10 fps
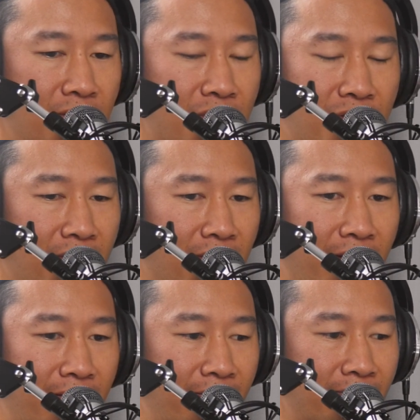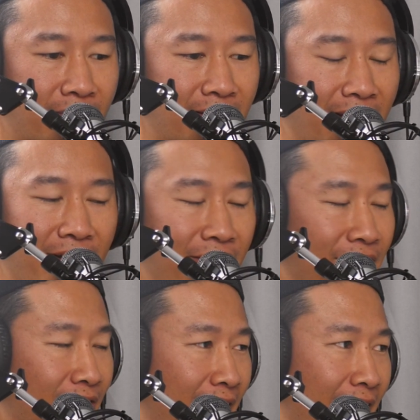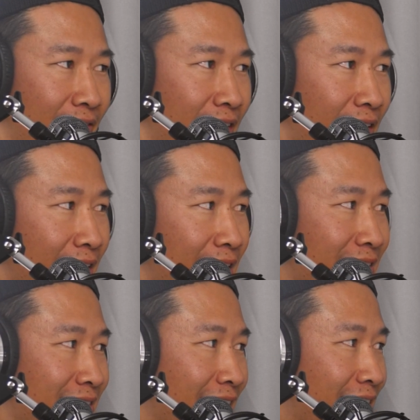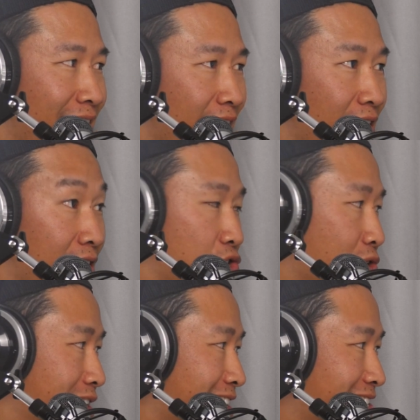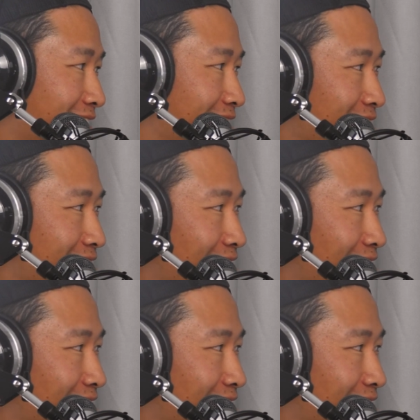just to like I don't know. I have that like I don't. Know, I enjoy testing things,